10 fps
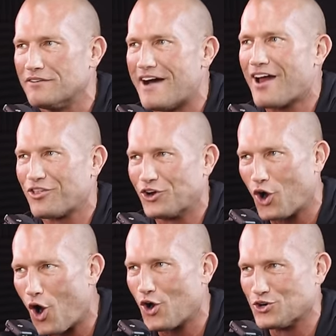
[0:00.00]
live out of their
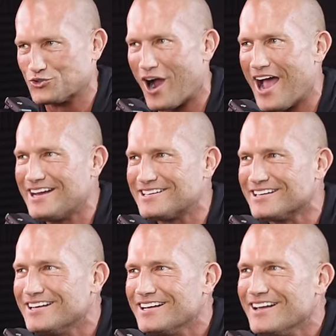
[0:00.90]
cars, right?
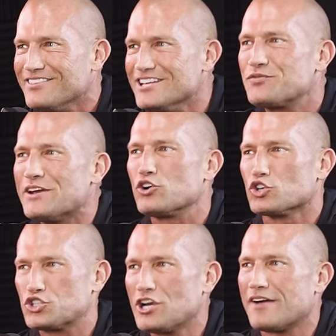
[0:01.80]
This
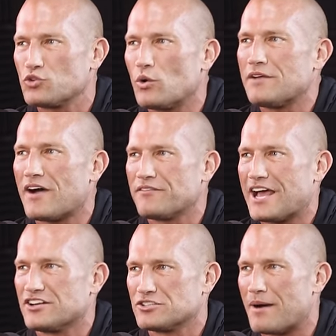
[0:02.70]
vehicle should have
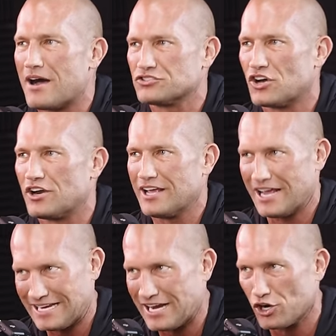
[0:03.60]
25,000 miles on it
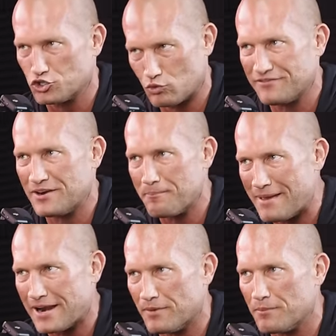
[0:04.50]
a year driven
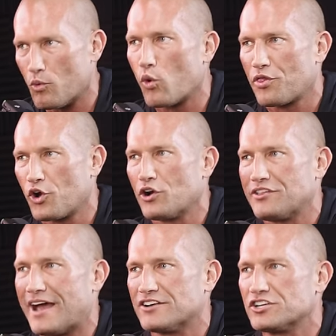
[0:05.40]
minimum or
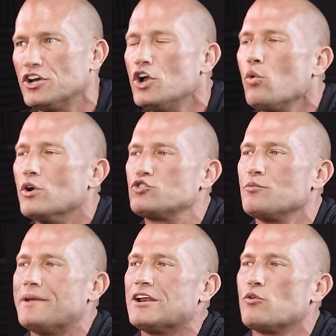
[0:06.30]
30,000, which
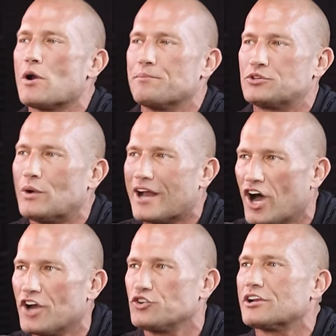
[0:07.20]
would be anywhere between
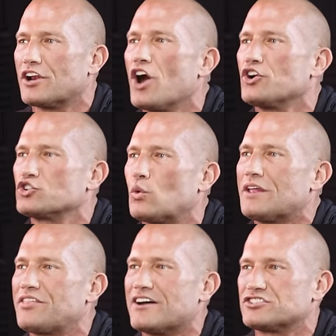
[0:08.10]
100 and
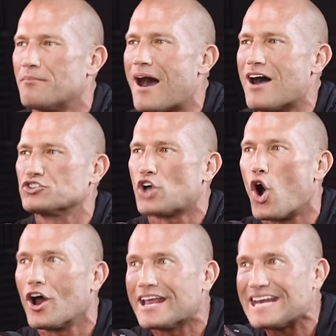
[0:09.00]
120,000 miles
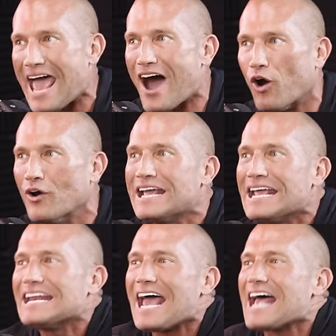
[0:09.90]
on it now.
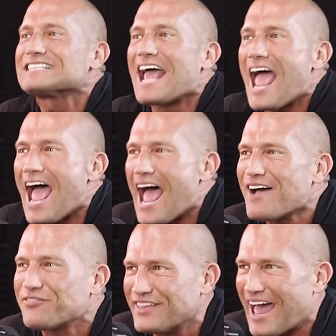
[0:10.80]
It has
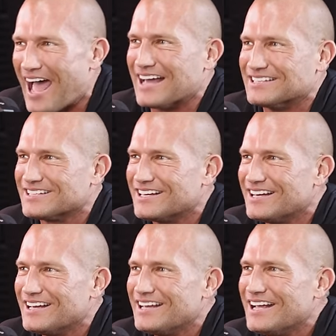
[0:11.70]
half that.
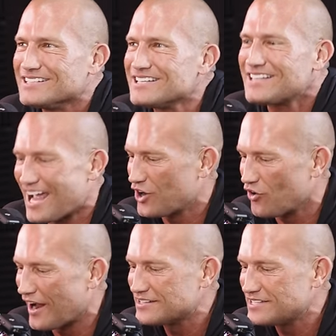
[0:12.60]
Isn't that
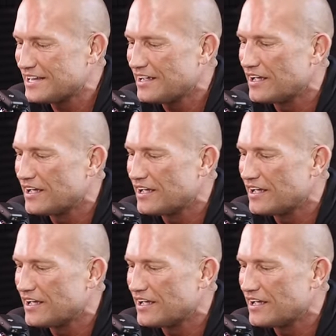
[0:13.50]
crazy?